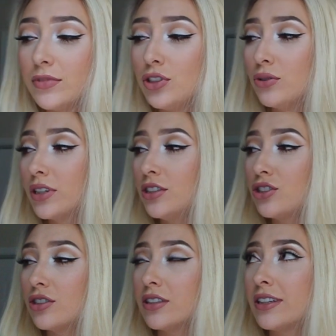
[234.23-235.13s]
You can
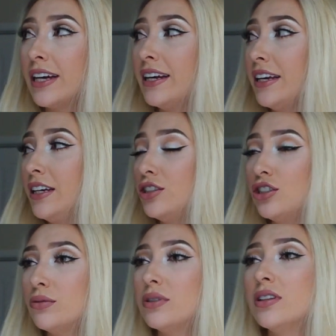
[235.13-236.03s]
just let it
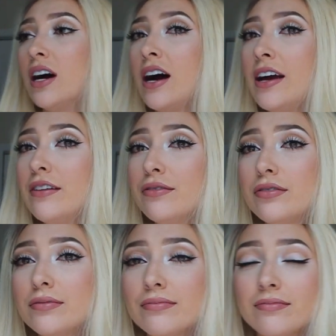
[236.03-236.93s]
eat you alive,